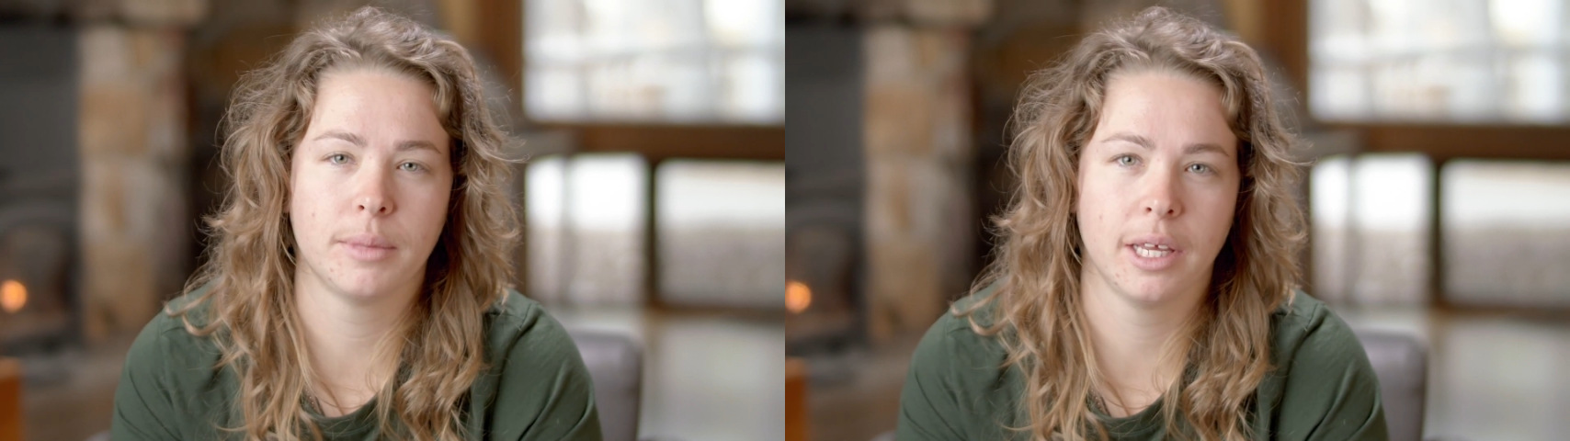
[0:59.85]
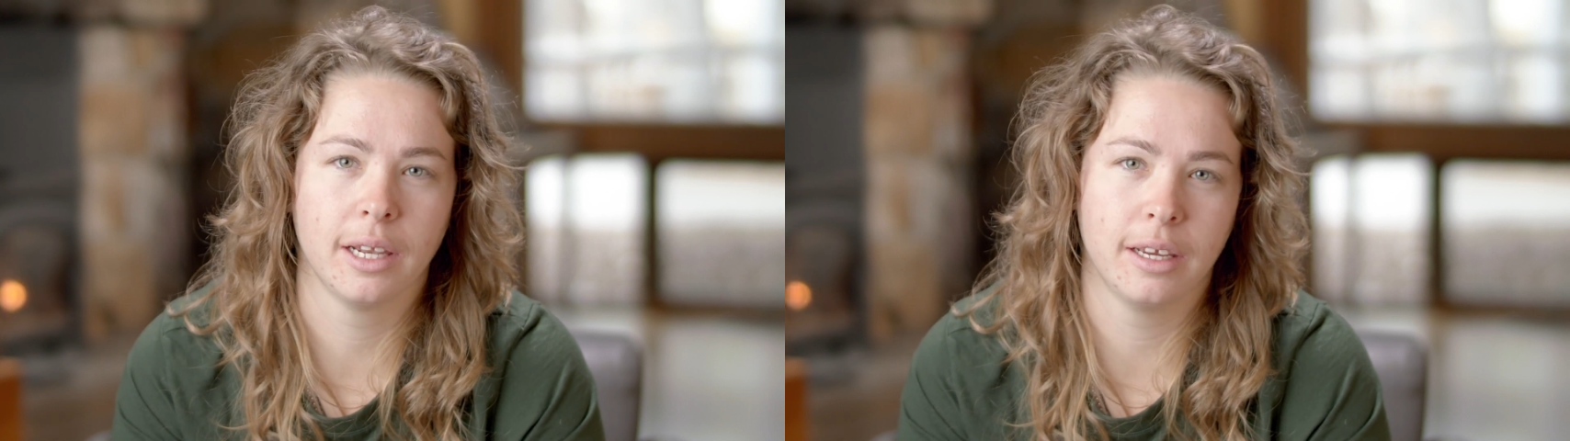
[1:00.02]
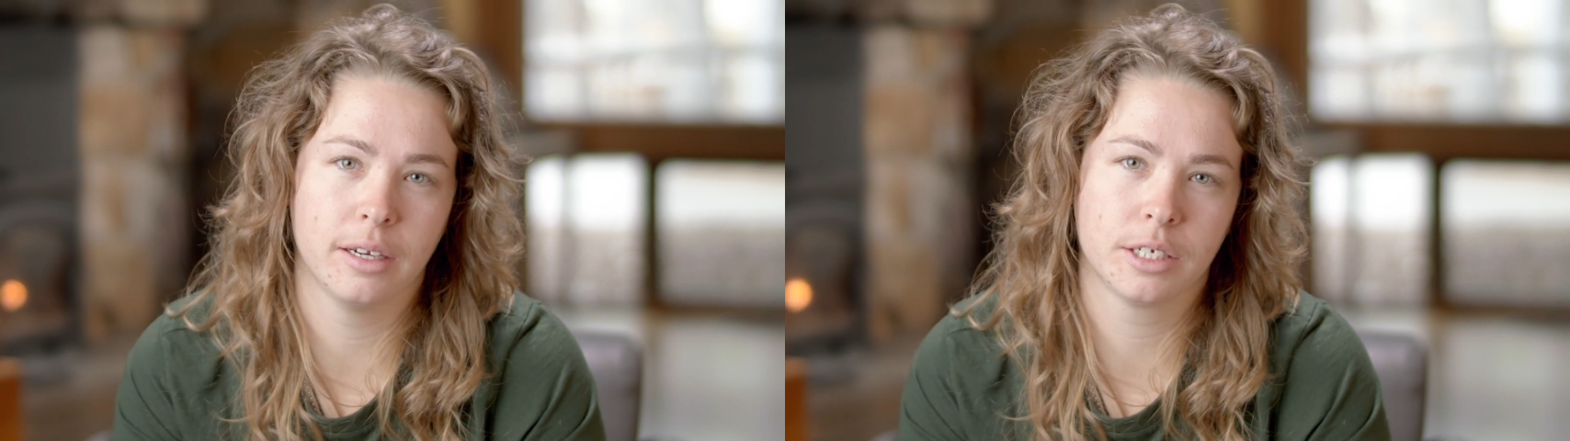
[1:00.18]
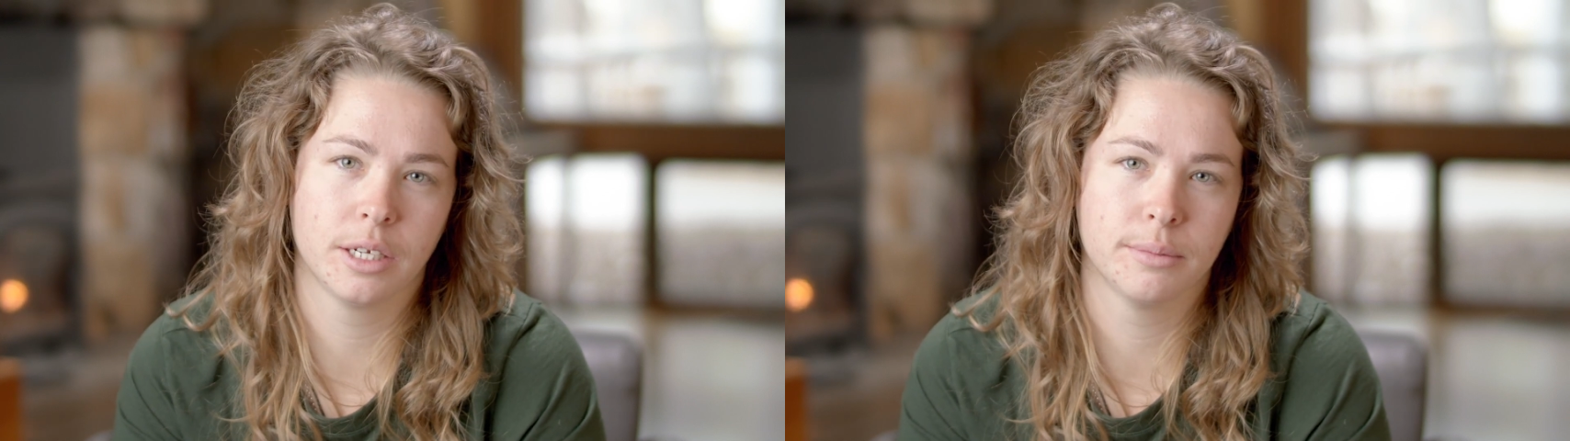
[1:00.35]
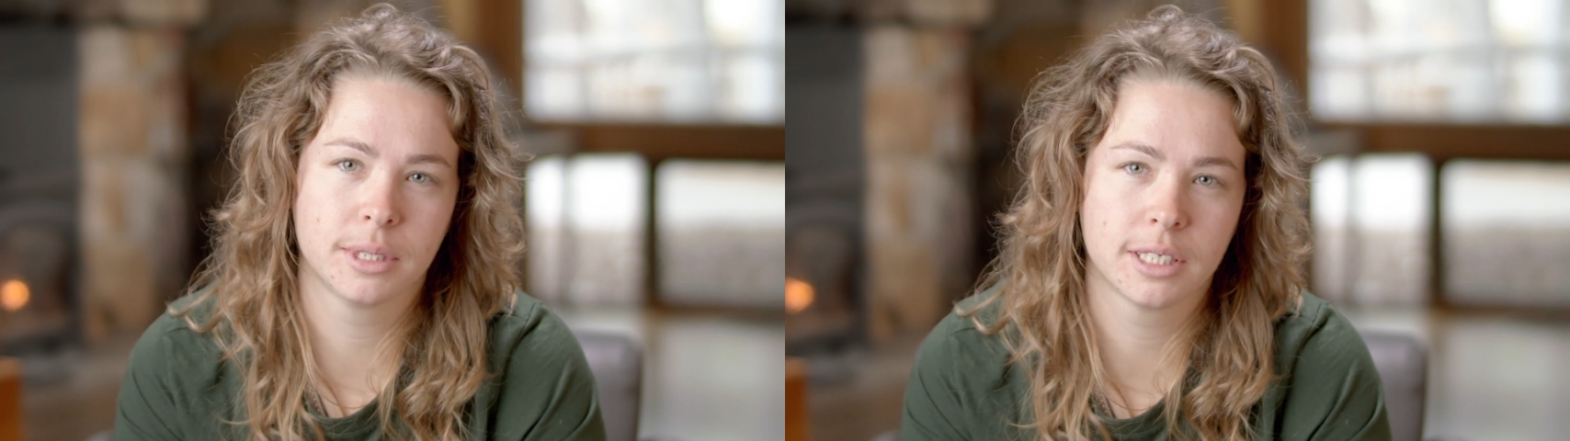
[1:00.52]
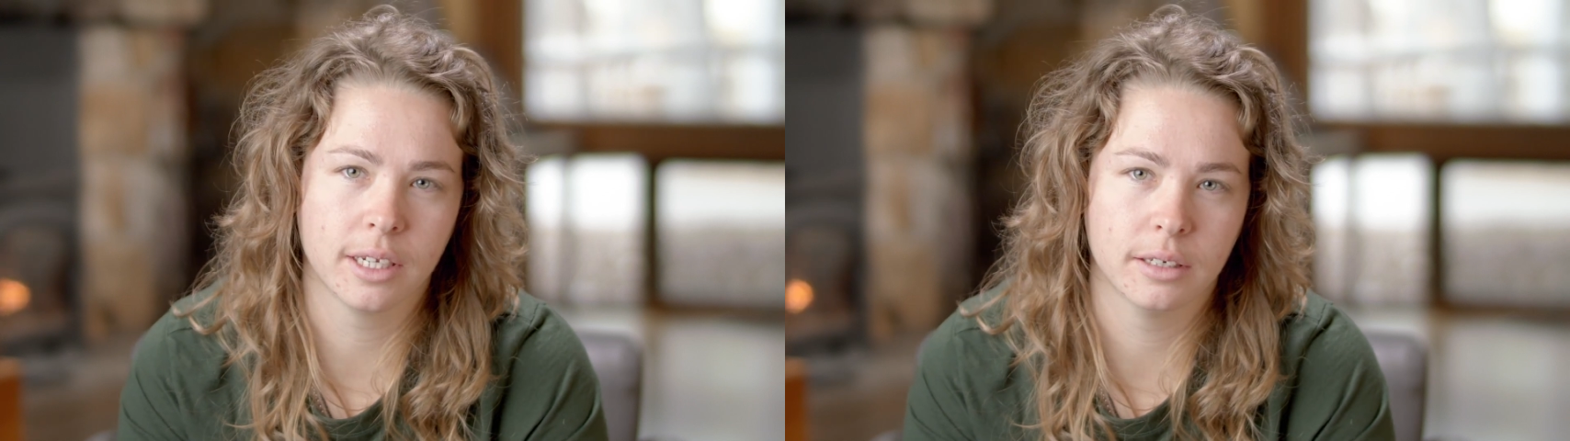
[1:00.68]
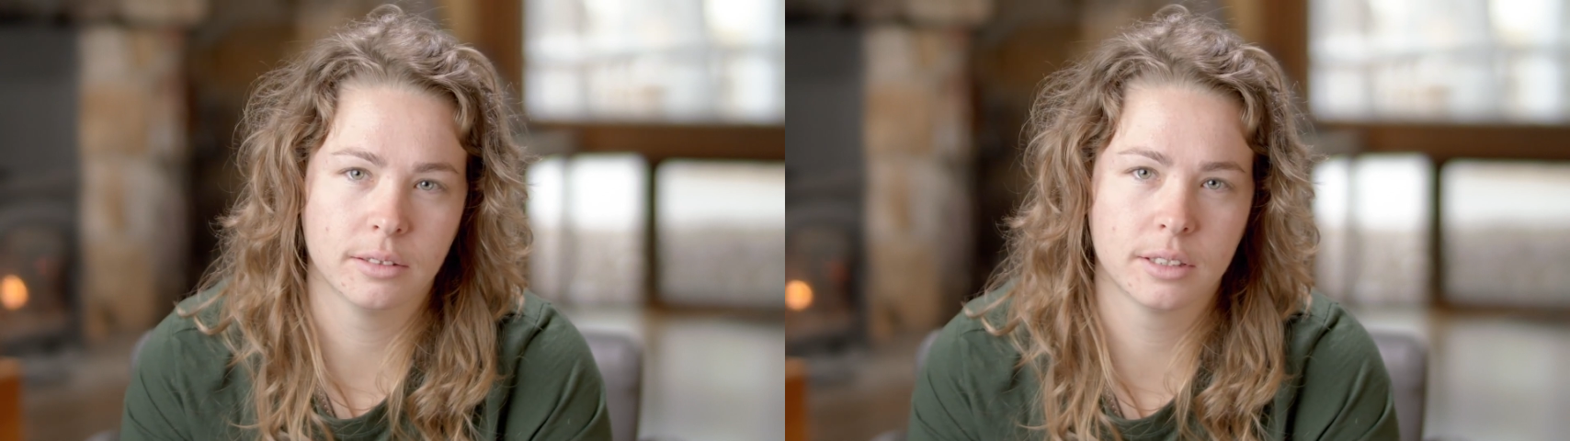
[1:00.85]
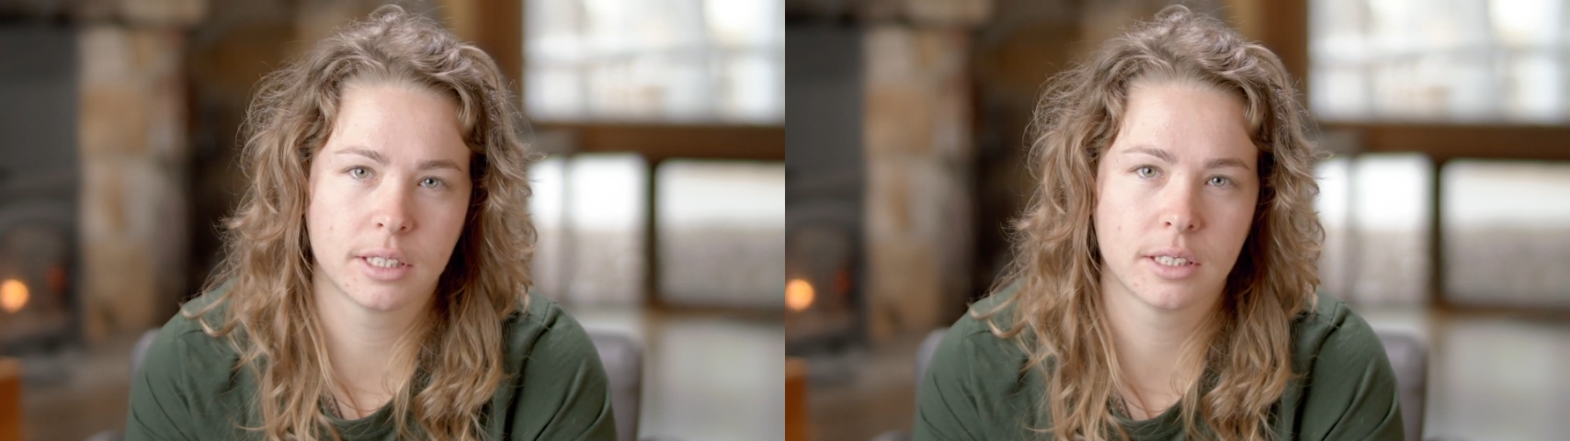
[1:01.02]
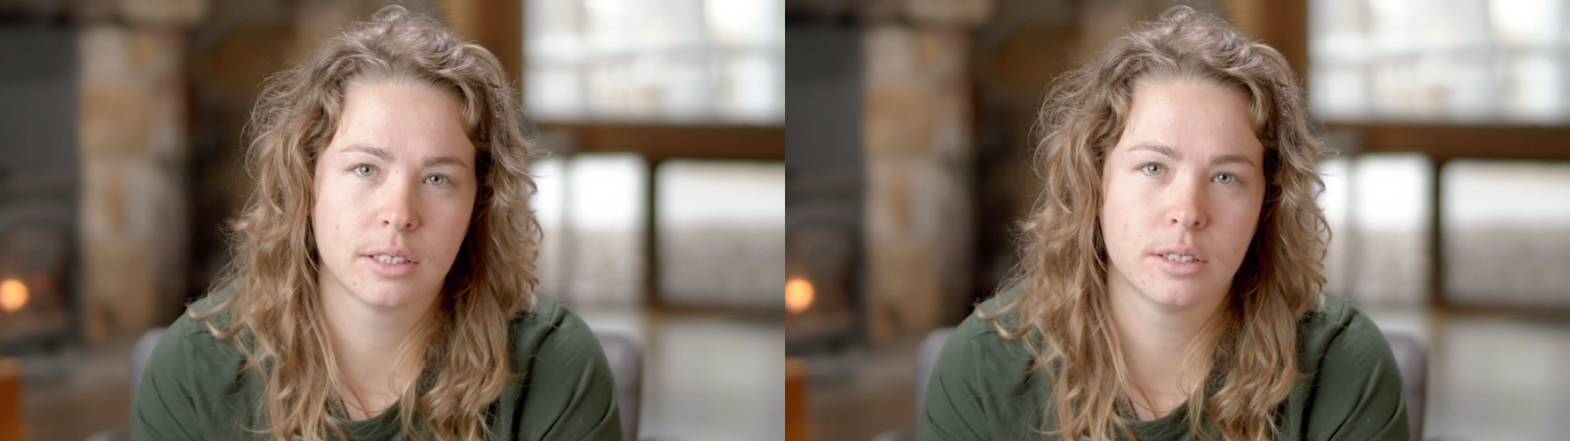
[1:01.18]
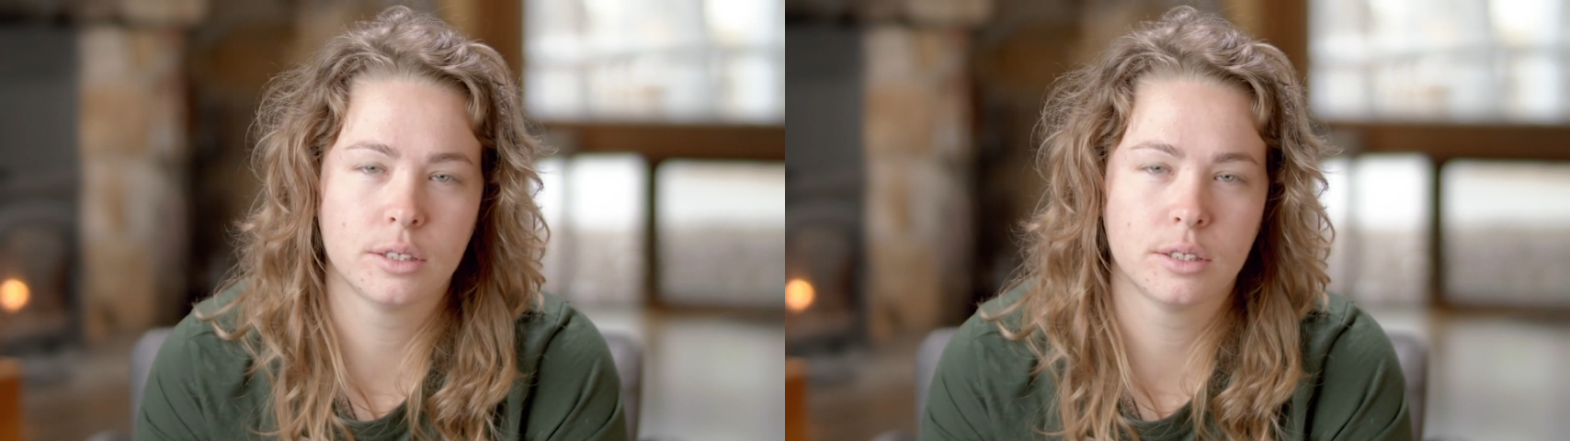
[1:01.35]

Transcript: their leadership skills.